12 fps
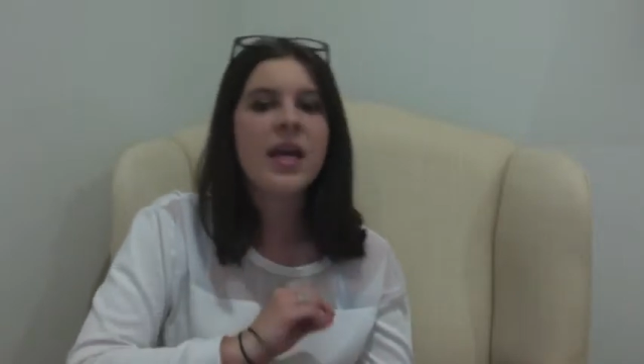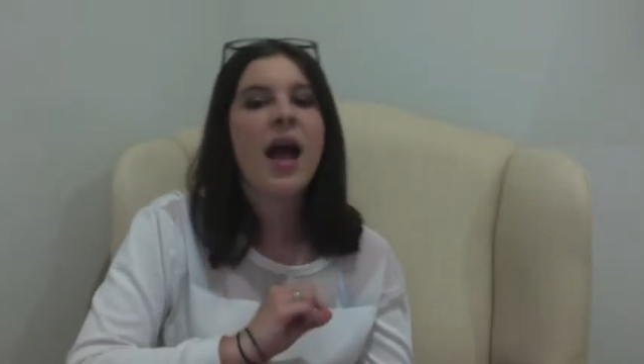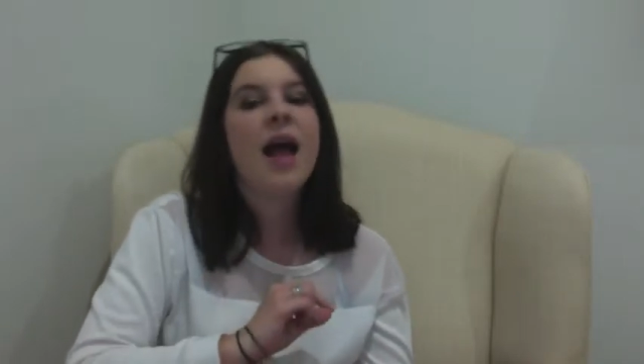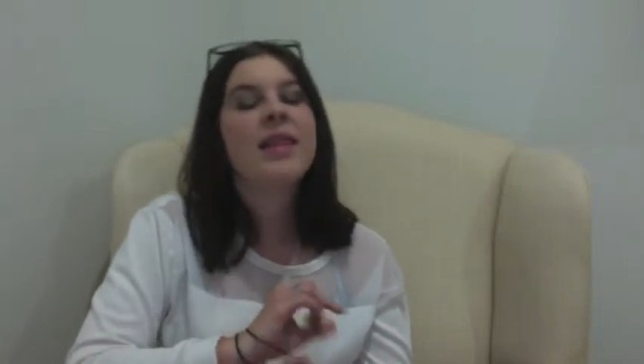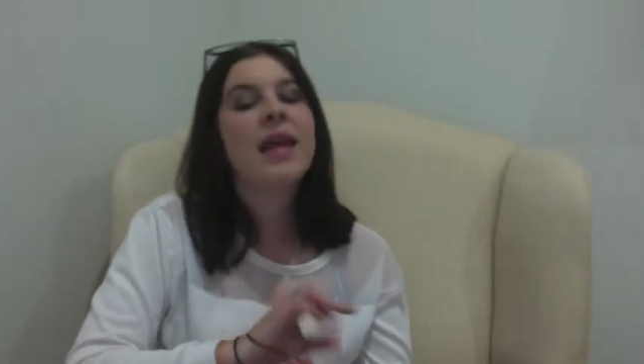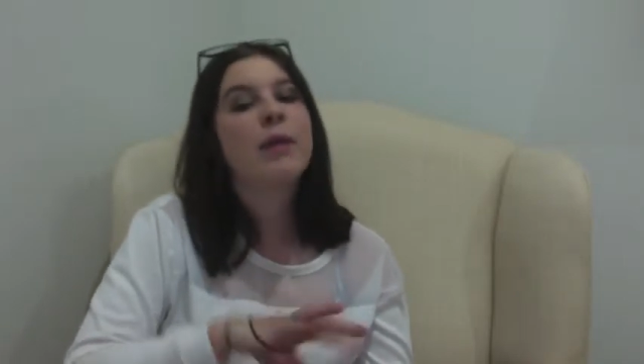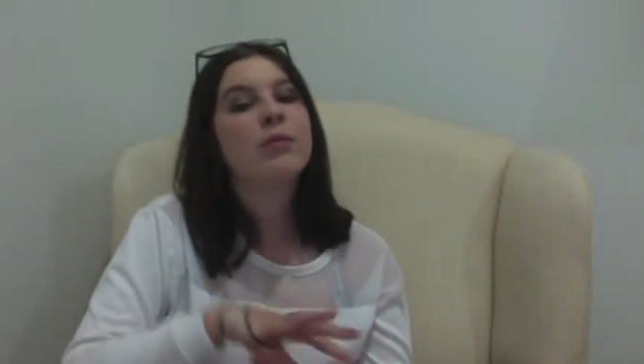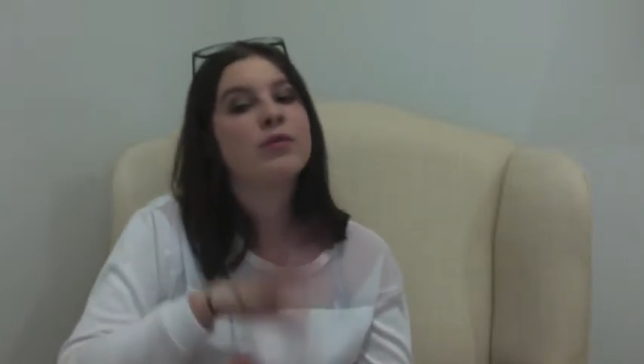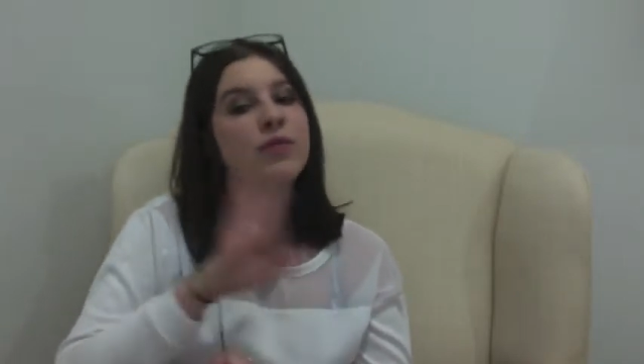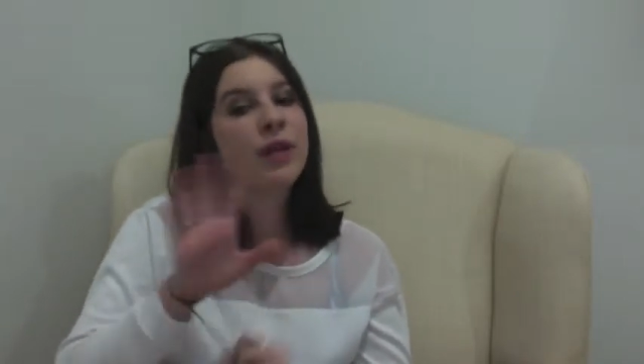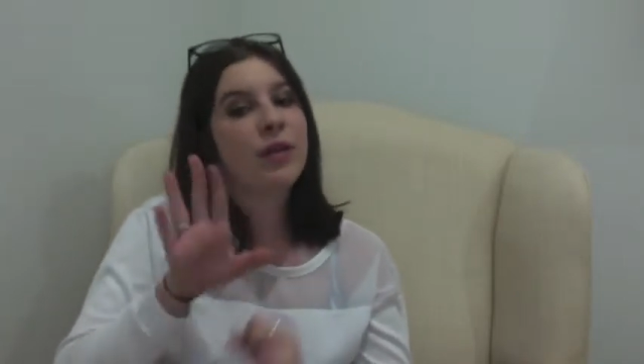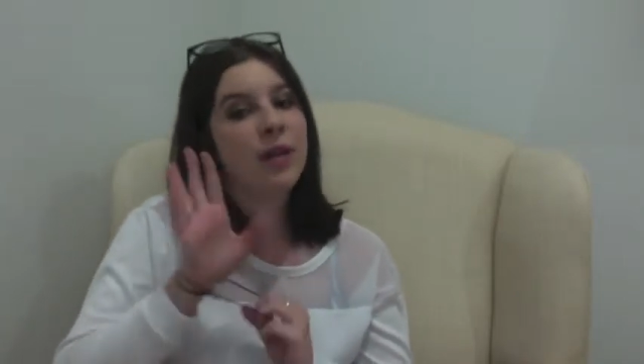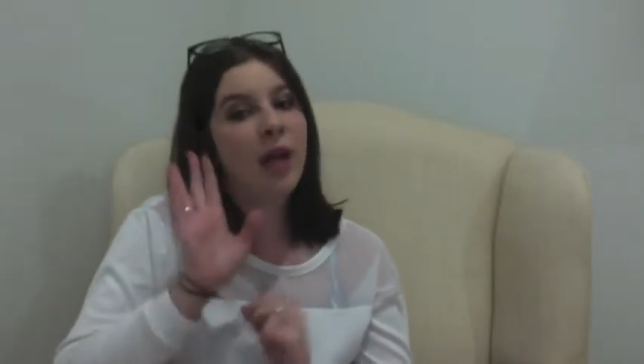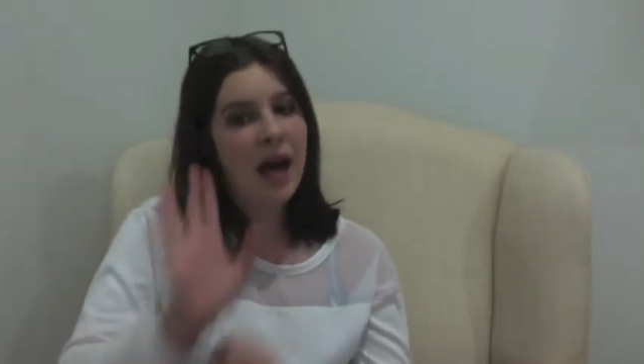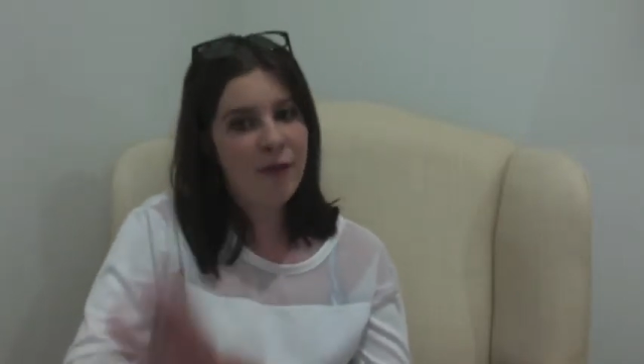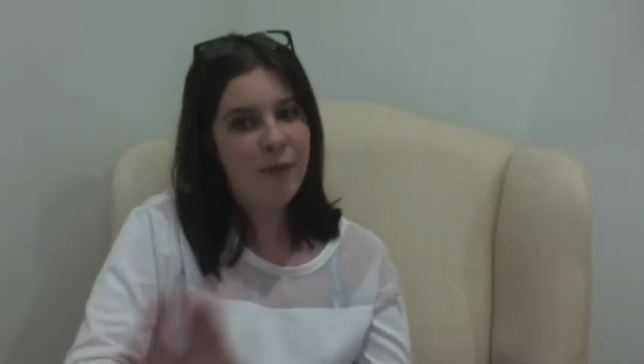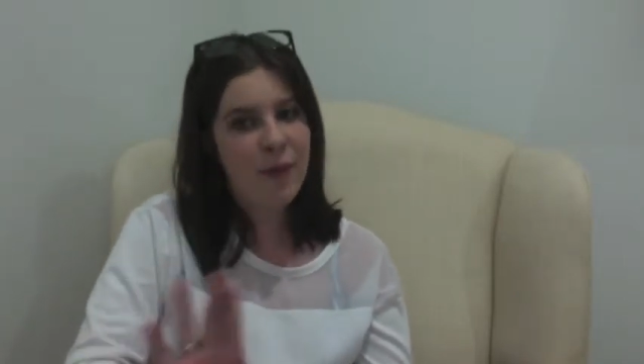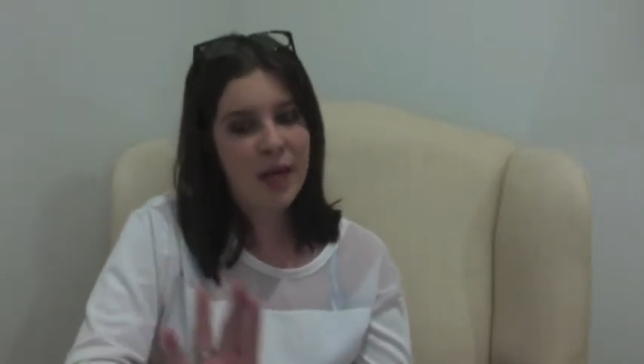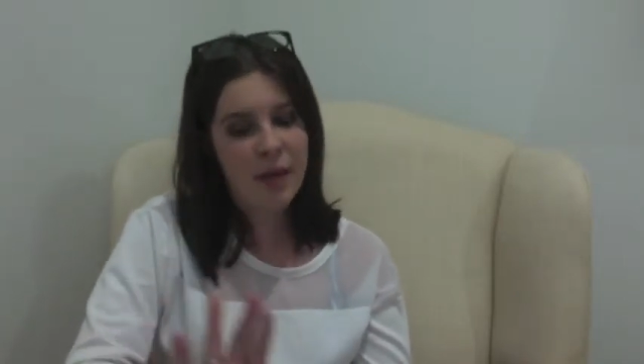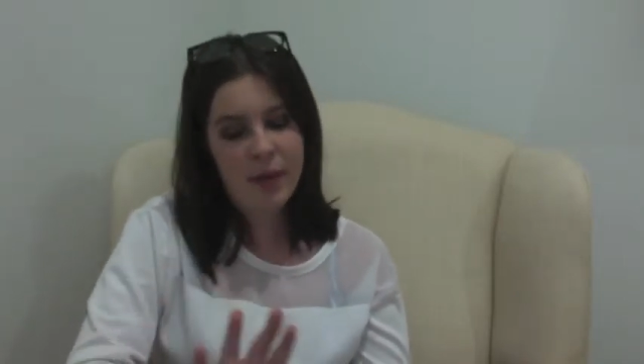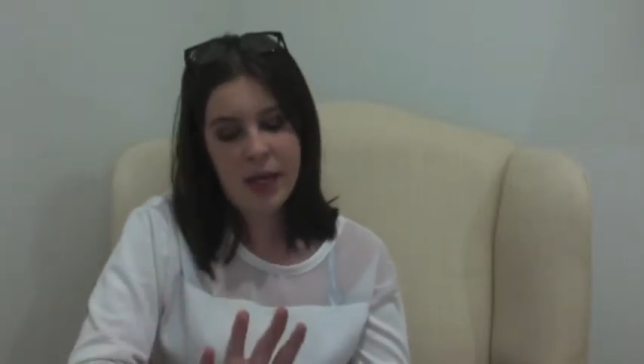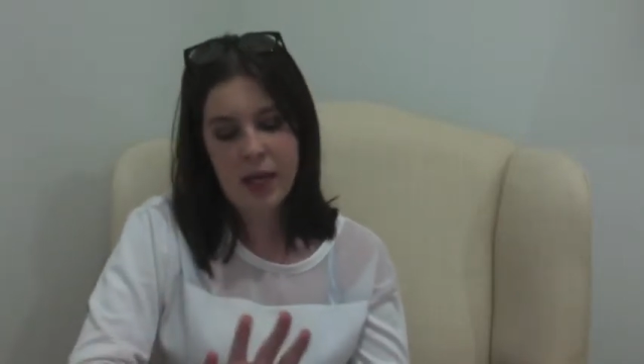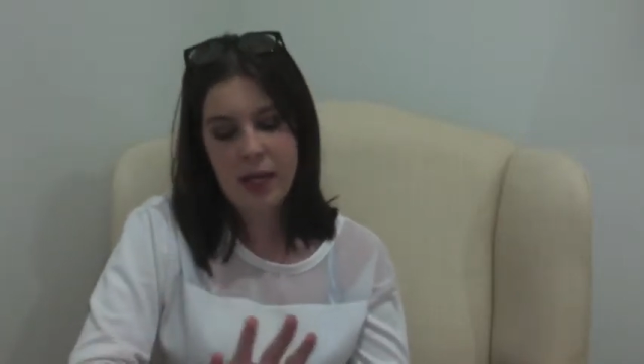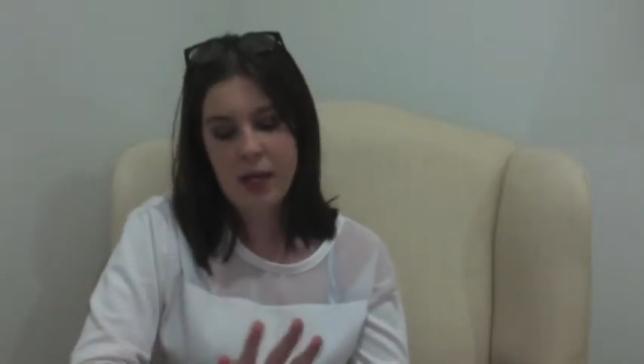and then it was real life Peter
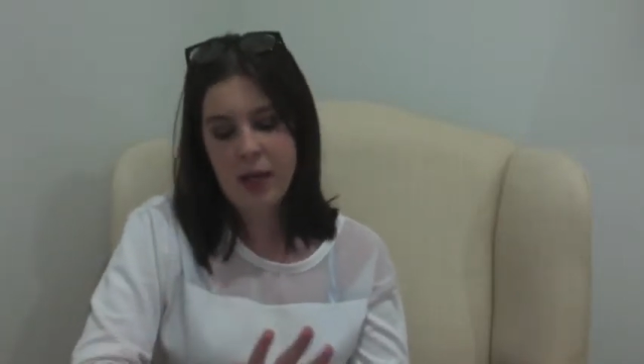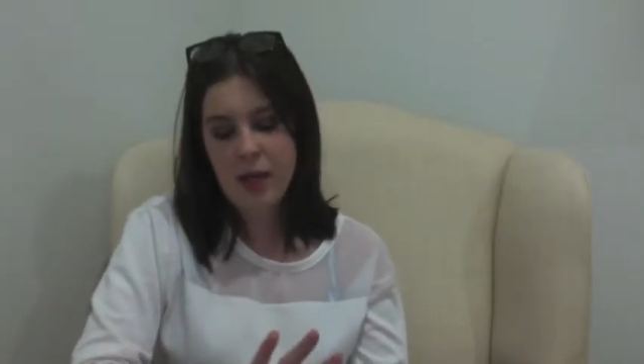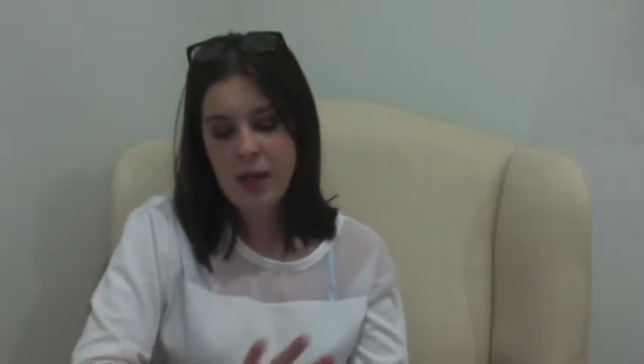Pan.